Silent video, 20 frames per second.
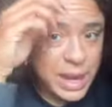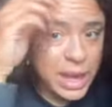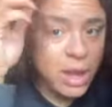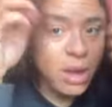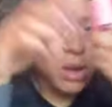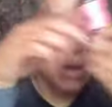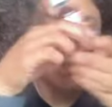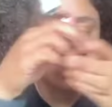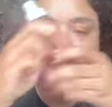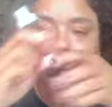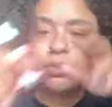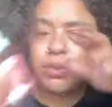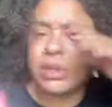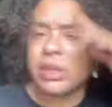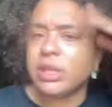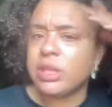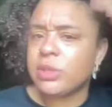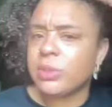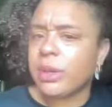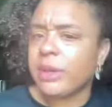I also
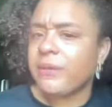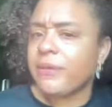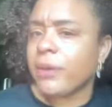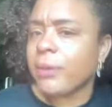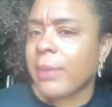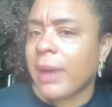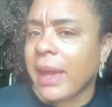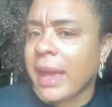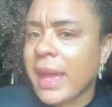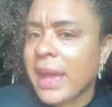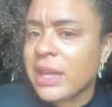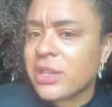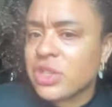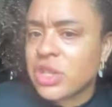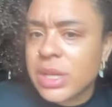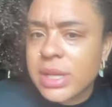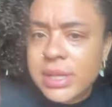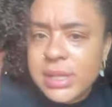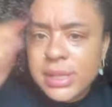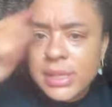really do it for my
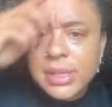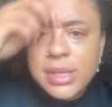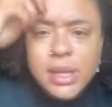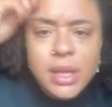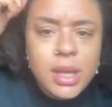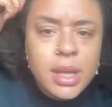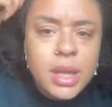edges.